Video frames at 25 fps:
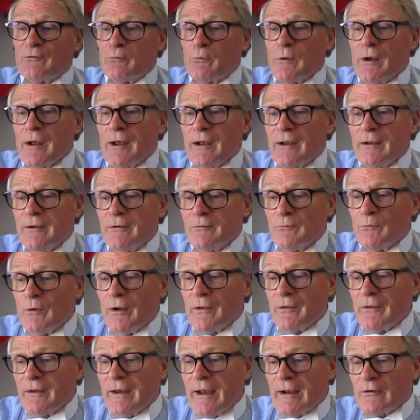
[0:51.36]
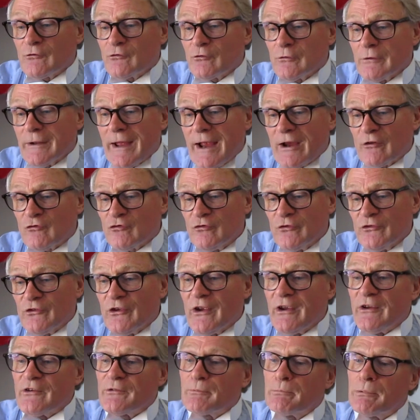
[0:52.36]
where the actual action
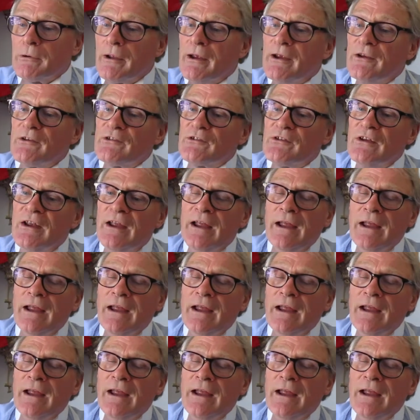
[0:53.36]
takes place.